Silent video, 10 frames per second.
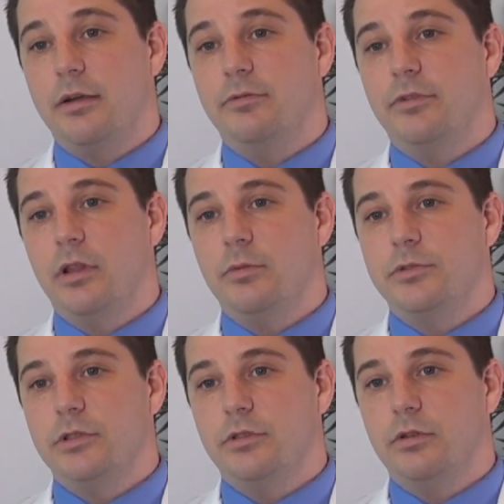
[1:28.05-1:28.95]
Adam
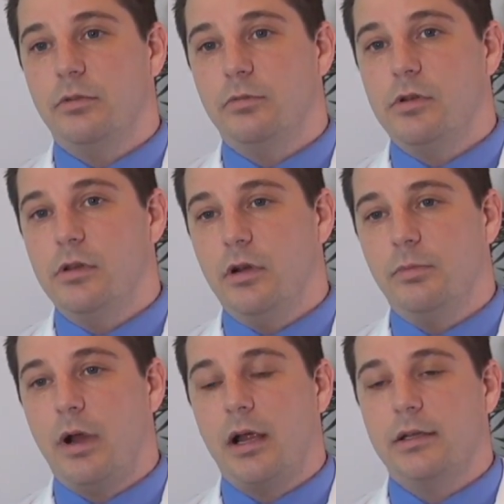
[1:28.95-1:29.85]
Phillips, into
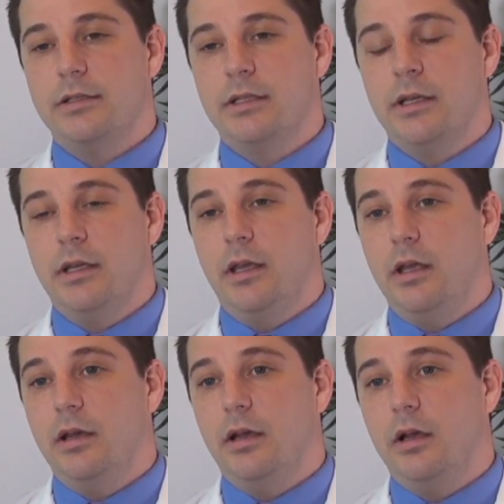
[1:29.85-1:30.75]
our practice,
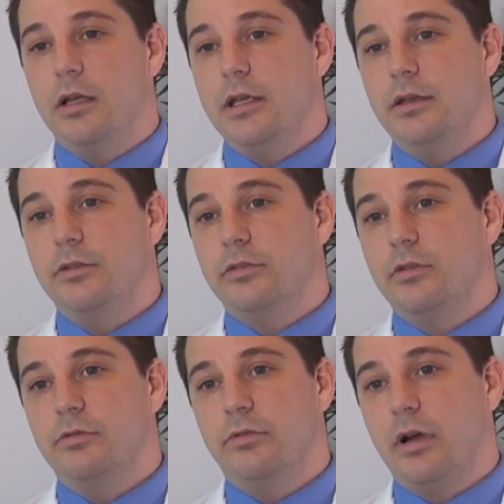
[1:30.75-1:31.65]
and he is
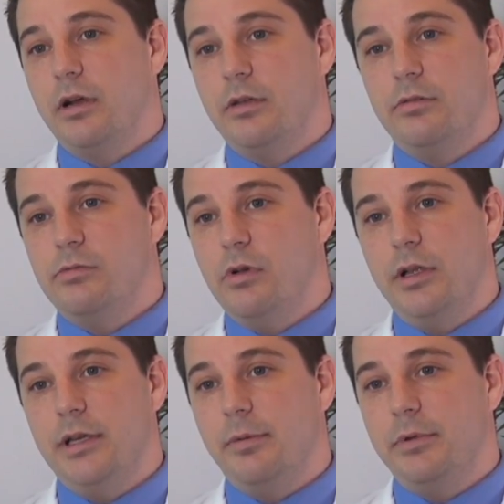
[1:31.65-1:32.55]
a very
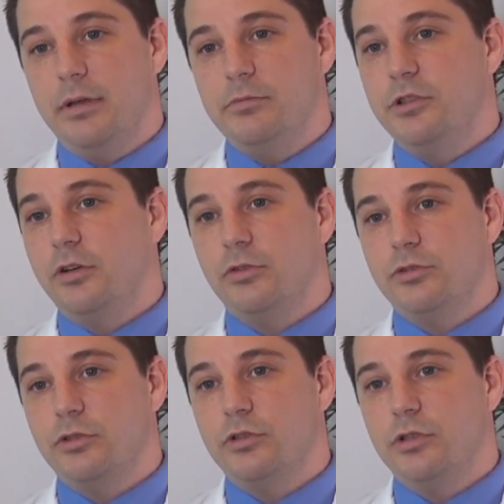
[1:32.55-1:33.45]
adept at
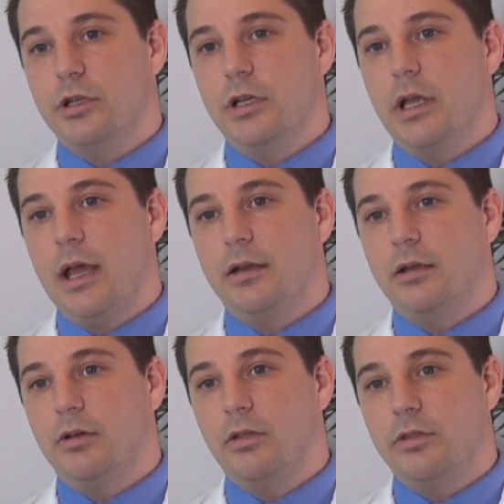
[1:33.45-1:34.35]
general surgery and
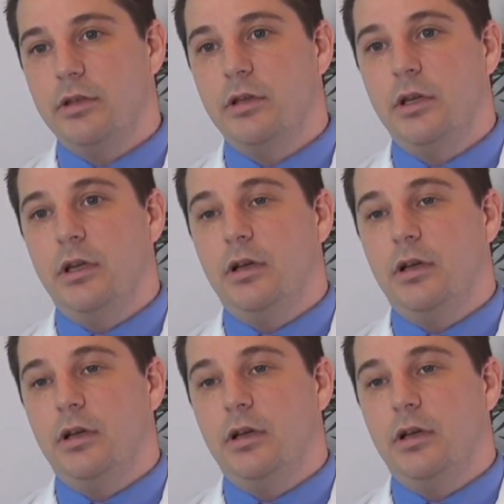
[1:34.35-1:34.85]
adding all the